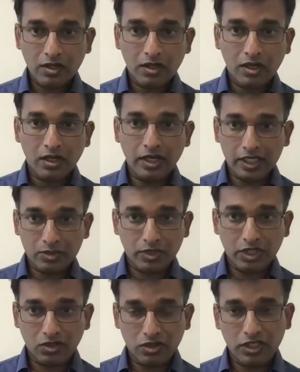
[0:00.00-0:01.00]
Last but
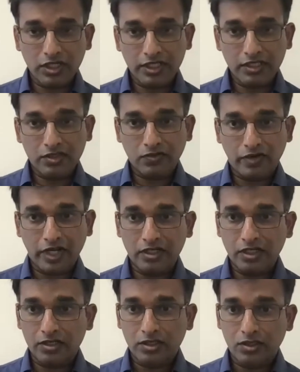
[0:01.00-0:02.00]
not the least, the
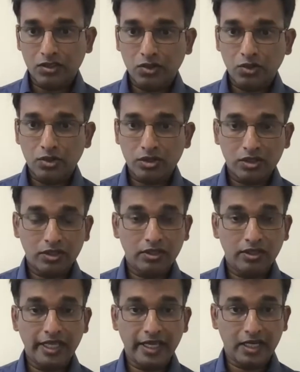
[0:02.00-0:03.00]
franchisee stores,
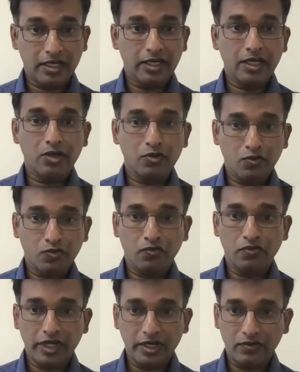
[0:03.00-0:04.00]
they can get
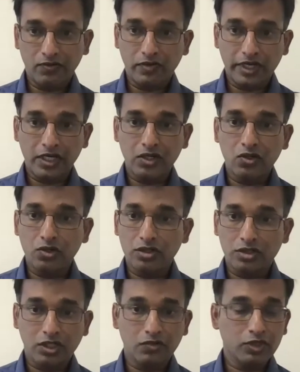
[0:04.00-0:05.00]
very, very good
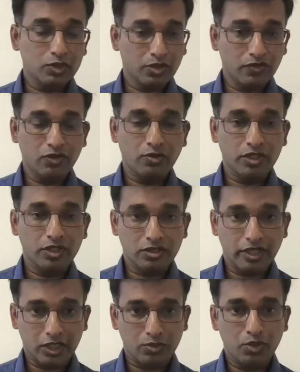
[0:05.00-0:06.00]
service performance
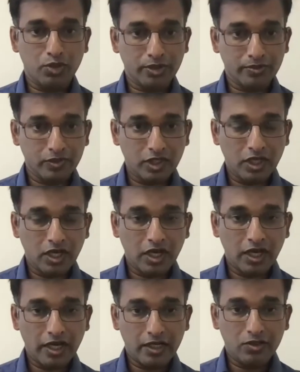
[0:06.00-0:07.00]
dashboard.
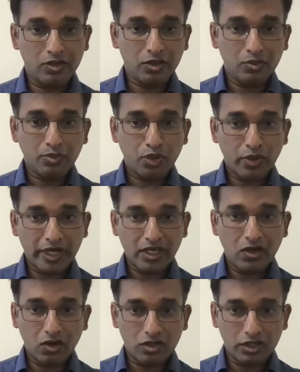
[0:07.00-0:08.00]
And providing
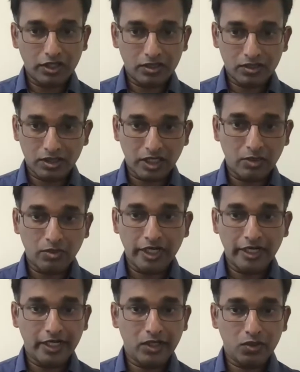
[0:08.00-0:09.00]
all these
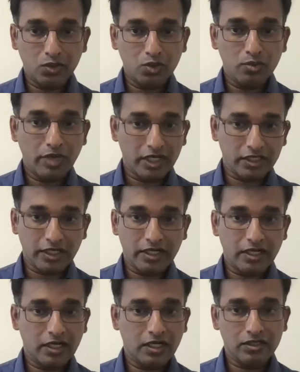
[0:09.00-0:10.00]
ability to do basket
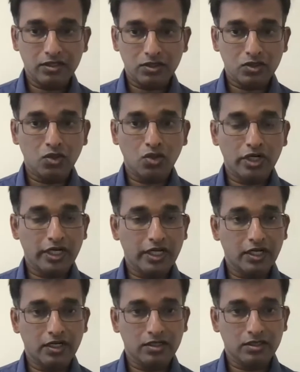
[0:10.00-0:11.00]
analysis, cohort
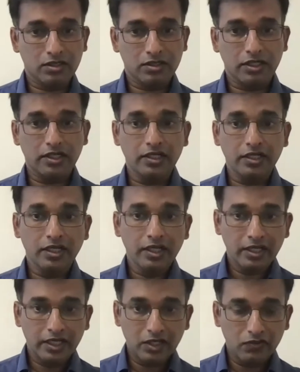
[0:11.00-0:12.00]
analysis, and
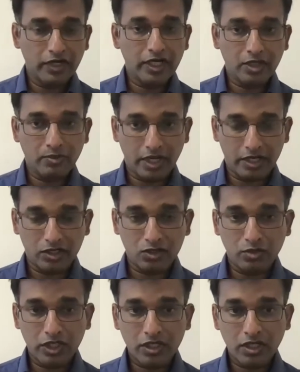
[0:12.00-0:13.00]
inventory
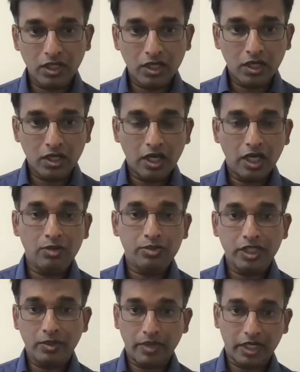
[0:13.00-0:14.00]
management helps
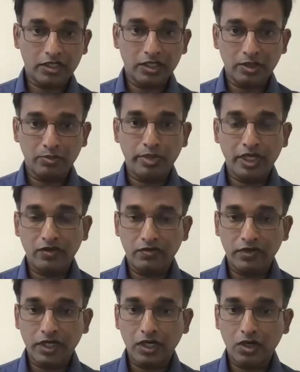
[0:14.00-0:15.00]
them actually
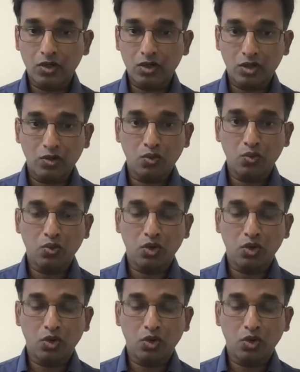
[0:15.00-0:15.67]
figure out what